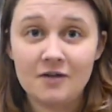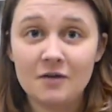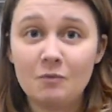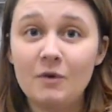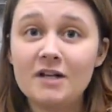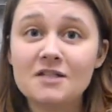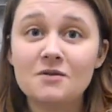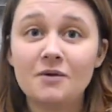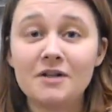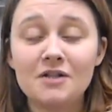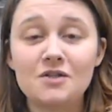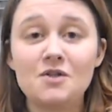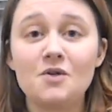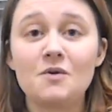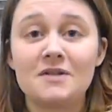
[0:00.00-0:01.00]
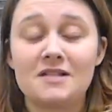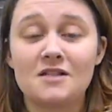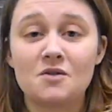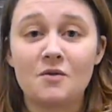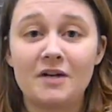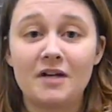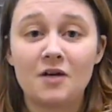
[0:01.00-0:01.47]
What it's going to do is
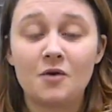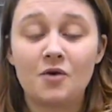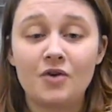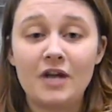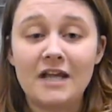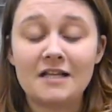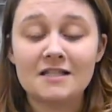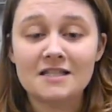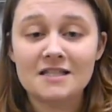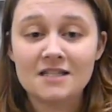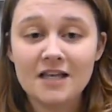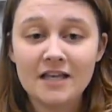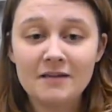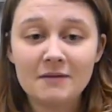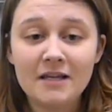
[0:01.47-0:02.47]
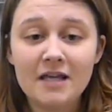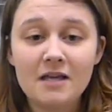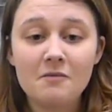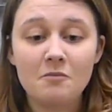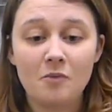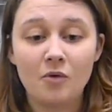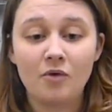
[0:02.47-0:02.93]
it's going to create
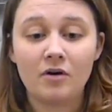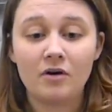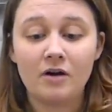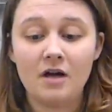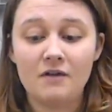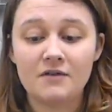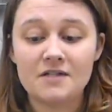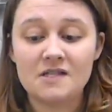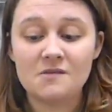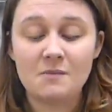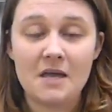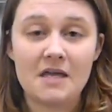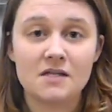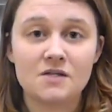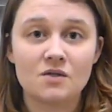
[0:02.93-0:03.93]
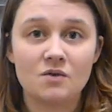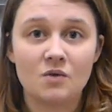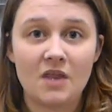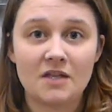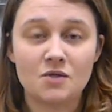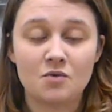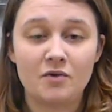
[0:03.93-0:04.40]
slightly more of a space
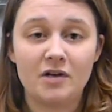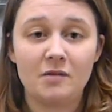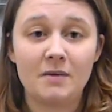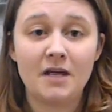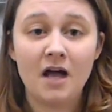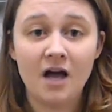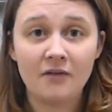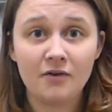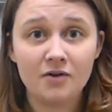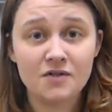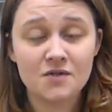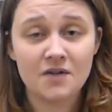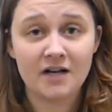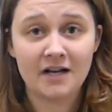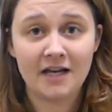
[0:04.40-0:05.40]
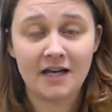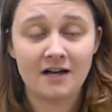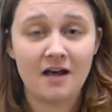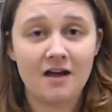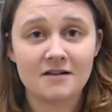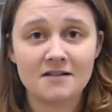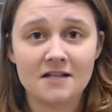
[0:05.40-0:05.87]
that's going to be covered so that it
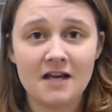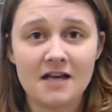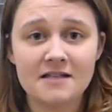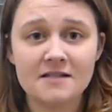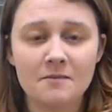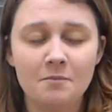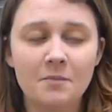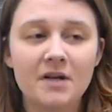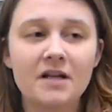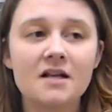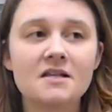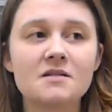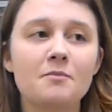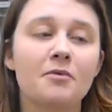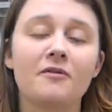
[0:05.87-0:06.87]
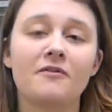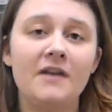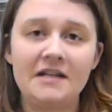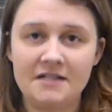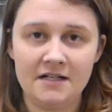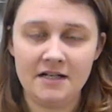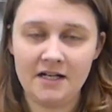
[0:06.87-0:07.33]
can't oxidize, but it doesn't
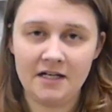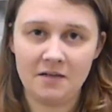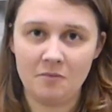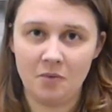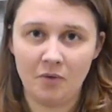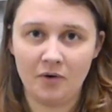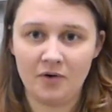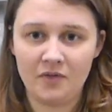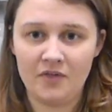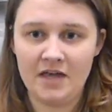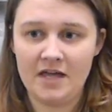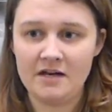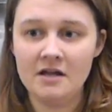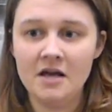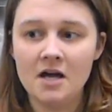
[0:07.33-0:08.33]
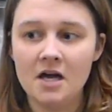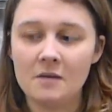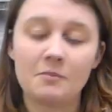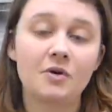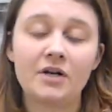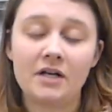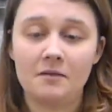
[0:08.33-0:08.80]
prevent it any more than
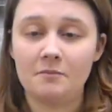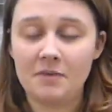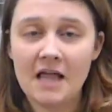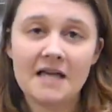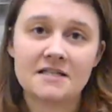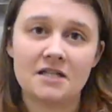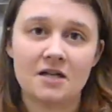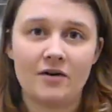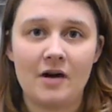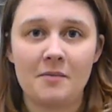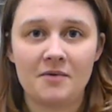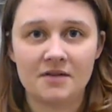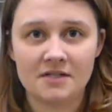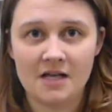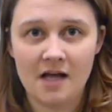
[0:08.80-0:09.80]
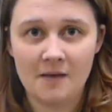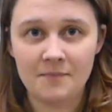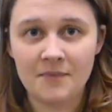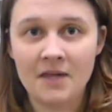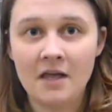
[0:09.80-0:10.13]
putting plastic wrap on the top.